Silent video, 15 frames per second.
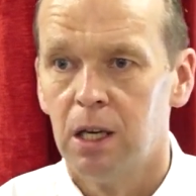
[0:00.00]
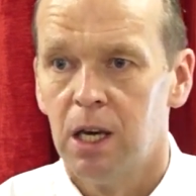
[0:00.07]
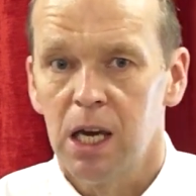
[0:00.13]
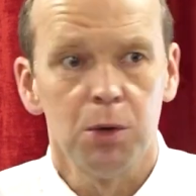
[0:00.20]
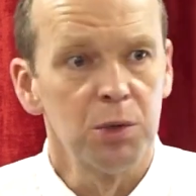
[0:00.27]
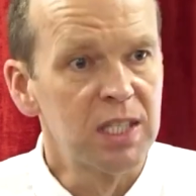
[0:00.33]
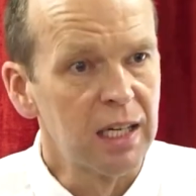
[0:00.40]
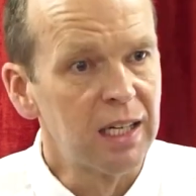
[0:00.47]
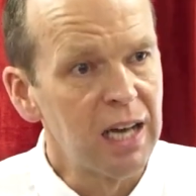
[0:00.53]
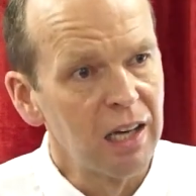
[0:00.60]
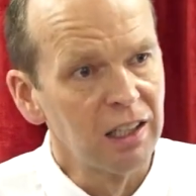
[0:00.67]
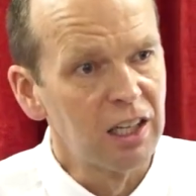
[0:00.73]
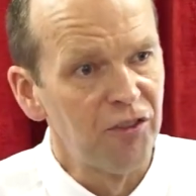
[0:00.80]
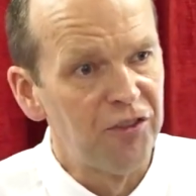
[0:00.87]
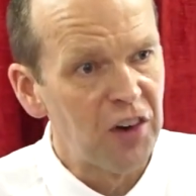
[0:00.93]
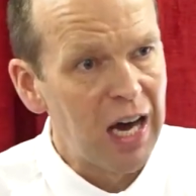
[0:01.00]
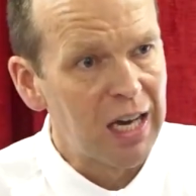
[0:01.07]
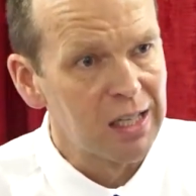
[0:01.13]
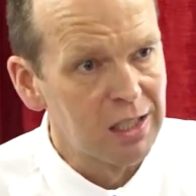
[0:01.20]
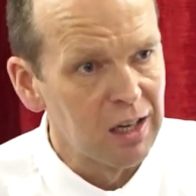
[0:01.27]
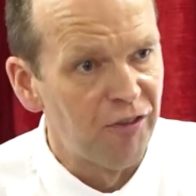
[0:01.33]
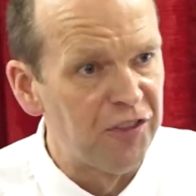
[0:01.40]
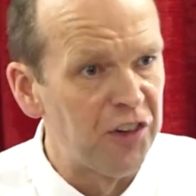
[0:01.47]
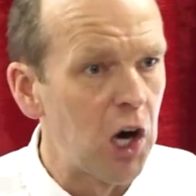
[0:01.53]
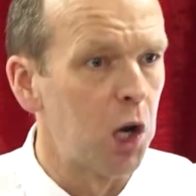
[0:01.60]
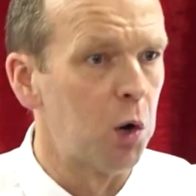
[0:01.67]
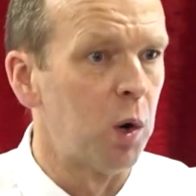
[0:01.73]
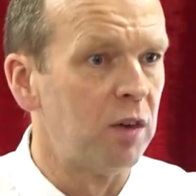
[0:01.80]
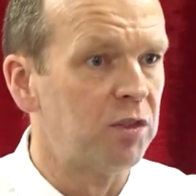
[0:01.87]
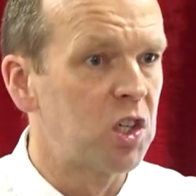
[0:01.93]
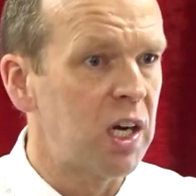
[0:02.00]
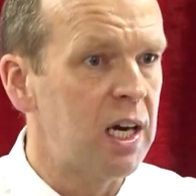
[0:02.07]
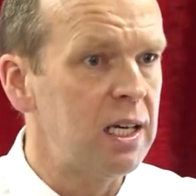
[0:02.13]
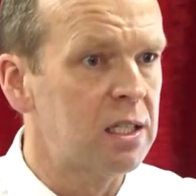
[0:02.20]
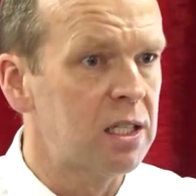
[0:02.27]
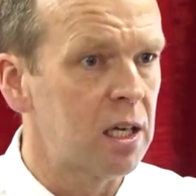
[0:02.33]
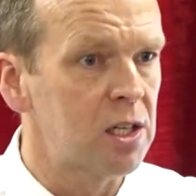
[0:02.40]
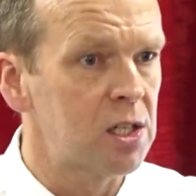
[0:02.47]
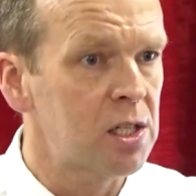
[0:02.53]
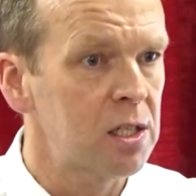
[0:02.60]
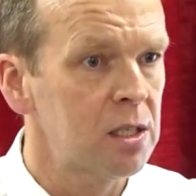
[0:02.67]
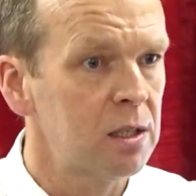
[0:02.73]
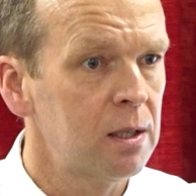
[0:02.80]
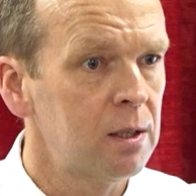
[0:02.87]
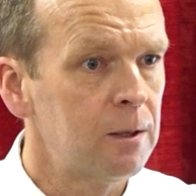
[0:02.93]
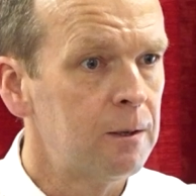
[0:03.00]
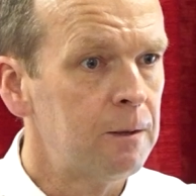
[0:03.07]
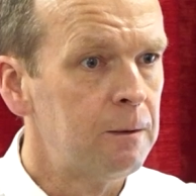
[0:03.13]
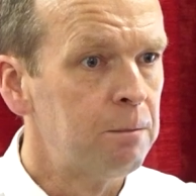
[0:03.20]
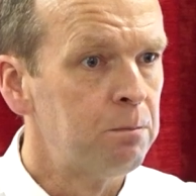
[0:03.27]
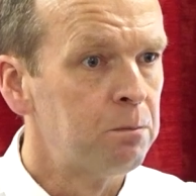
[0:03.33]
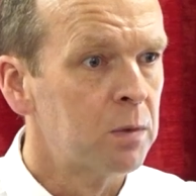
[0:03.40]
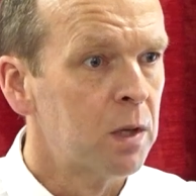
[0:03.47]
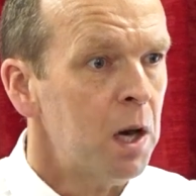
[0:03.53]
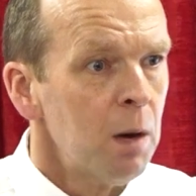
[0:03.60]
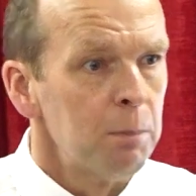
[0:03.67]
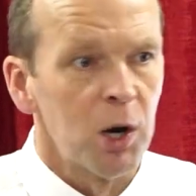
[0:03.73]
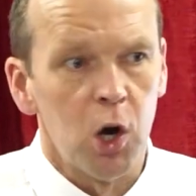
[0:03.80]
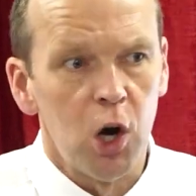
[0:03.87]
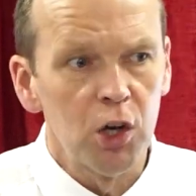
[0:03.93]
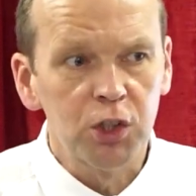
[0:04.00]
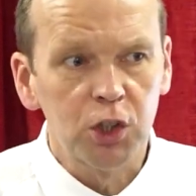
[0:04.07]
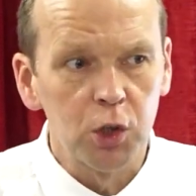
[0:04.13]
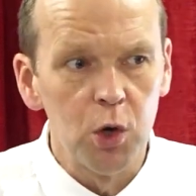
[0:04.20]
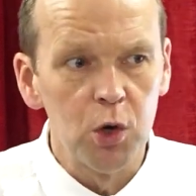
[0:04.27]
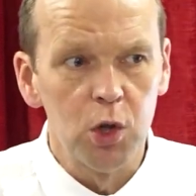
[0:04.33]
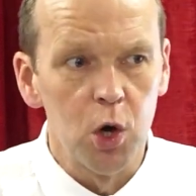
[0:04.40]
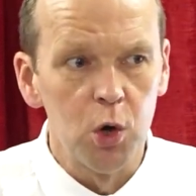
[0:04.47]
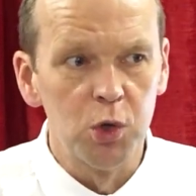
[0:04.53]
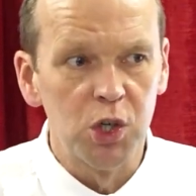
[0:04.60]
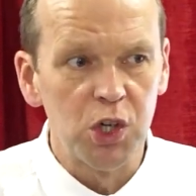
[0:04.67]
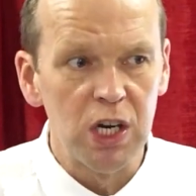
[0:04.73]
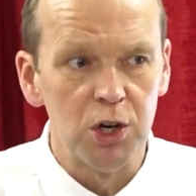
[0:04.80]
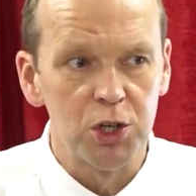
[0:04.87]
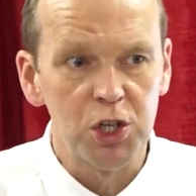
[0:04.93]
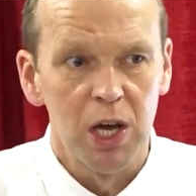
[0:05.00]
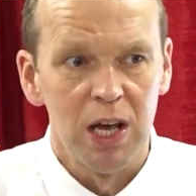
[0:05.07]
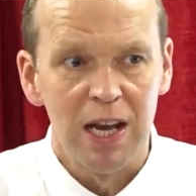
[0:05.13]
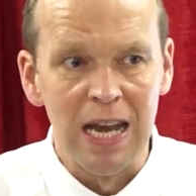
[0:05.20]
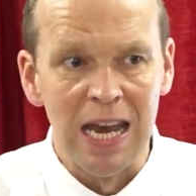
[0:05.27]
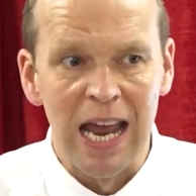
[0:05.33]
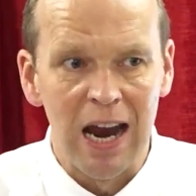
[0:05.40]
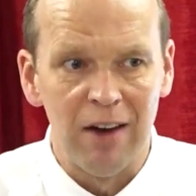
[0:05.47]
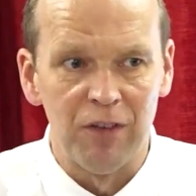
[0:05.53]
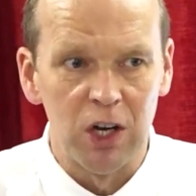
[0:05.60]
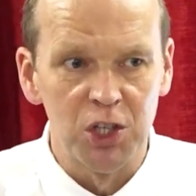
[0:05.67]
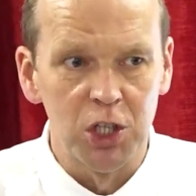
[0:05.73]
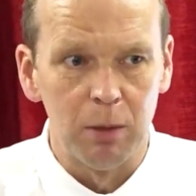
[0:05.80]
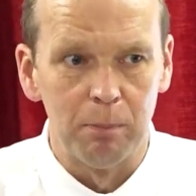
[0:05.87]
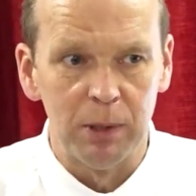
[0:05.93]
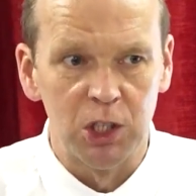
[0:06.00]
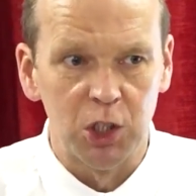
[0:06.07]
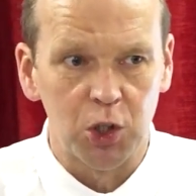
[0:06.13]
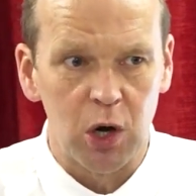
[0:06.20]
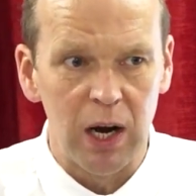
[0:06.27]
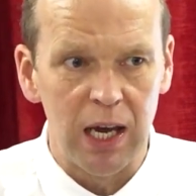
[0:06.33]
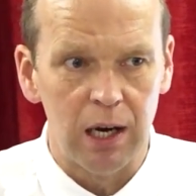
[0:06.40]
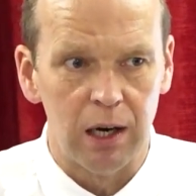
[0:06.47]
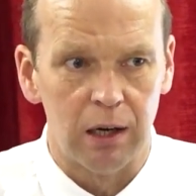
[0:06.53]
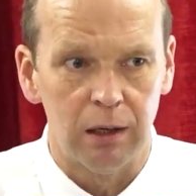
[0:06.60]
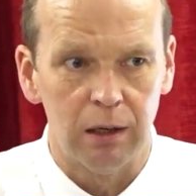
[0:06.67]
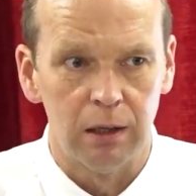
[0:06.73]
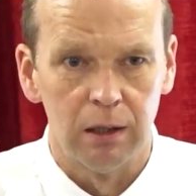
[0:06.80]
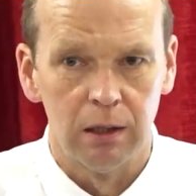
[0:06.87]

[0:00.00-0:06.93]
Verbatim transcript: He was identified as a follower of Jesus. But all through those years, never as a betrayer.